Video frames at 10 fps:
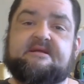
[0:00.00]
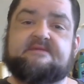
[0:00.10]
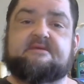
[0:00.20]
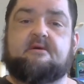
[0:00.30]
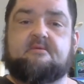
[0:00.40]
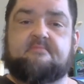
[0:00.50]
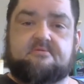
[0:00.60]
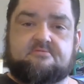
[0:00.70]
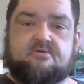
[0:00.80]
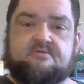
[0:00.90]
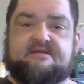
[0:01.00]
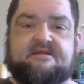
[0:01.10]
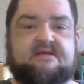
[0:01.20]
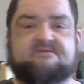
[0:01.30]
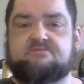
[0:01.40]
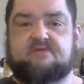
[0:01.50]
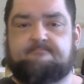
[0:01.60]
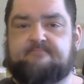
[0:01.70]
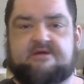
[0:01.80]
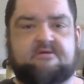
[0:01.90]
It's all about learning, and as you
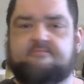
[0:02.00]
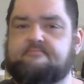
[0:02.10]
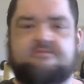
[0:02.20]
get better,